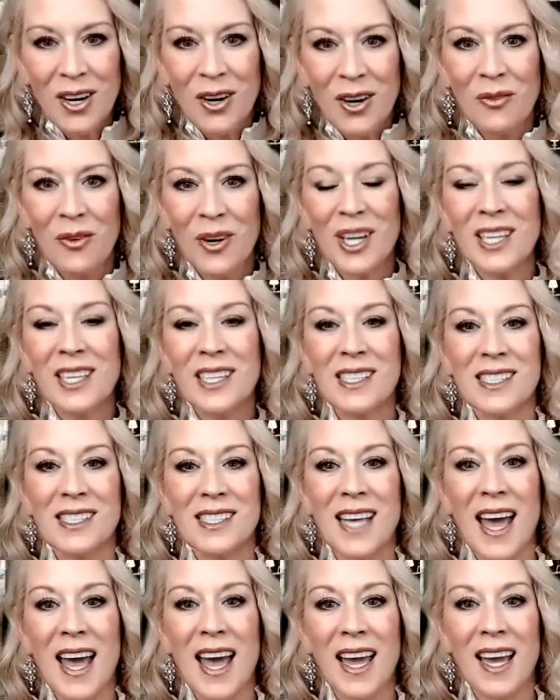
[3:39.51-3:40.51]
We're going to
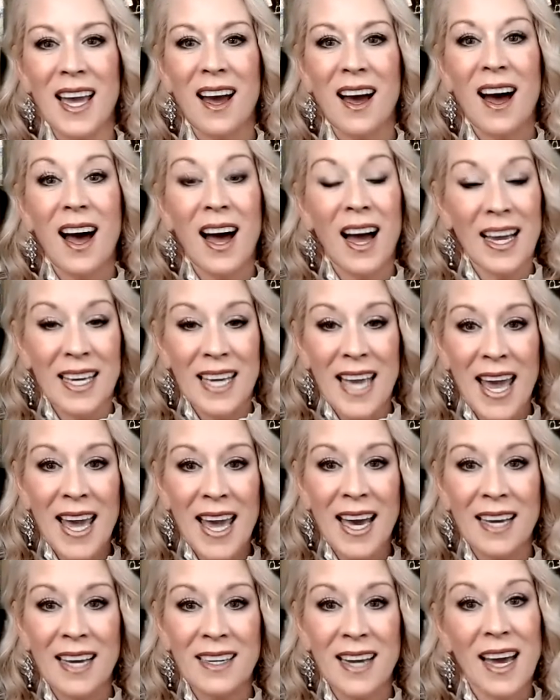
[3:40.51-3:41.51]
say, I
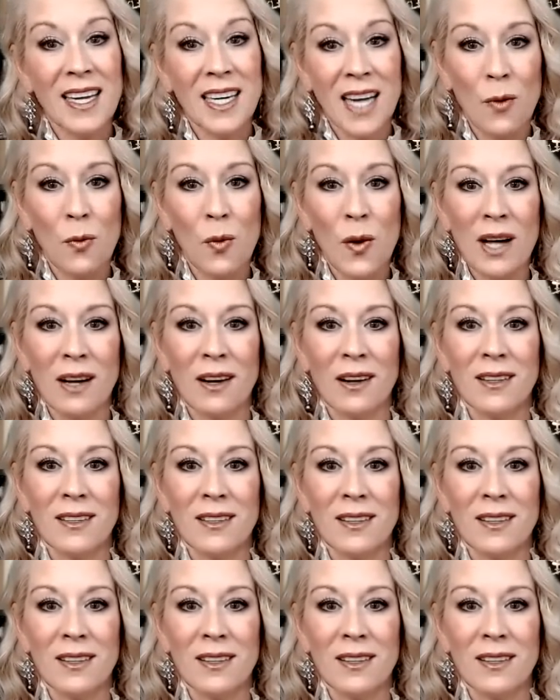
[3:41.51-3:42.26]
can and I will,